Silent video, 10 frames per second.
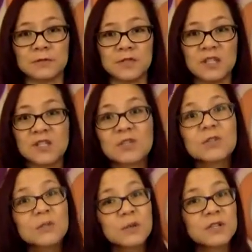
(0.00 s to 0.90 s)
It's your
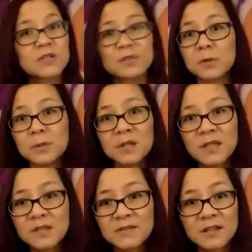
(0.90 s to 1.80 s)
voice. You'll
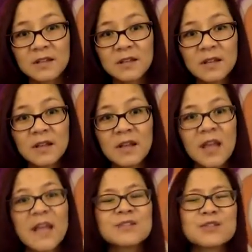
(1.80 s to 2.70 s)
believe it
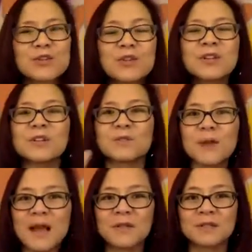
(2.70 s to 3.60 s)
and turn it
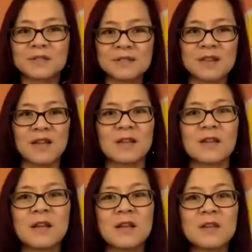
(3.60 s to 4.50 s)
around instead.
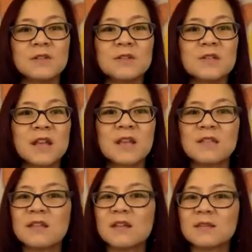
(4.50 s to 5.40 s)
So say
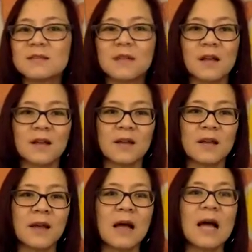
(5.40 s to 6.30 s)
things
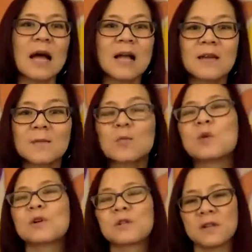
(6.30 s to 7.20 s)
like, I am
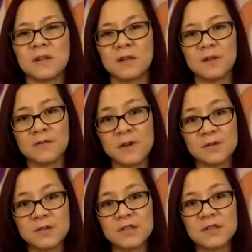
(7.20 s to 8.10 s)
worthy of all
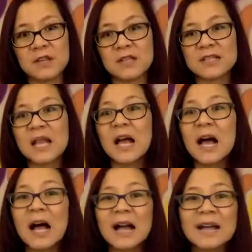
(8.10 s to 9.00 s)
good things.
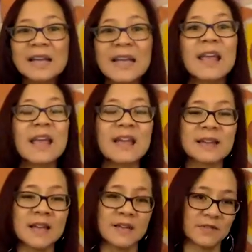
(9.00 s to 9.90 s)
I can
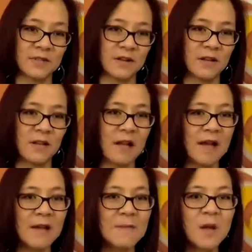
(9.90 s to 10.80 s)
have it all.
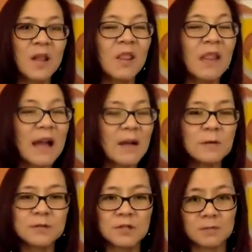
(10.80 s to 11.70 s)
I'm
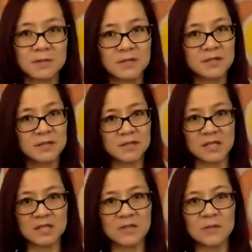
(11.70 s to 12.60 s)
allowed to be
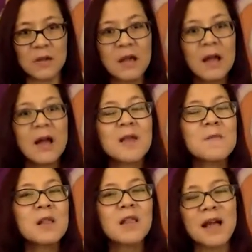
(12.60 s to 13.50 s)
successful.
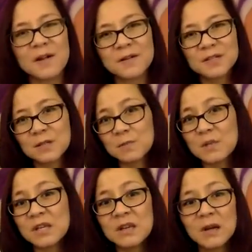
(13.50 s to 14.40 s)
I'm allowed to
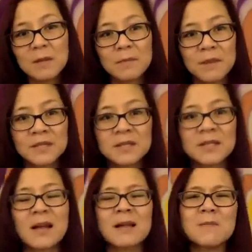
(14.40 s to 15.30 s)
be abundant.
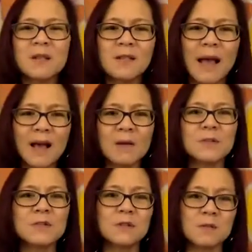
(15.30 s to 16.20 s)
I'm
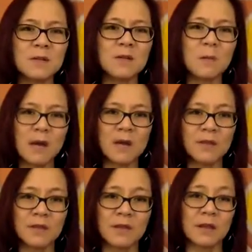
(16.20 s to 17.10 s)
allowed to be
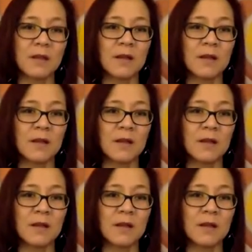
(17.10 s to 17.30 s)
wealthy.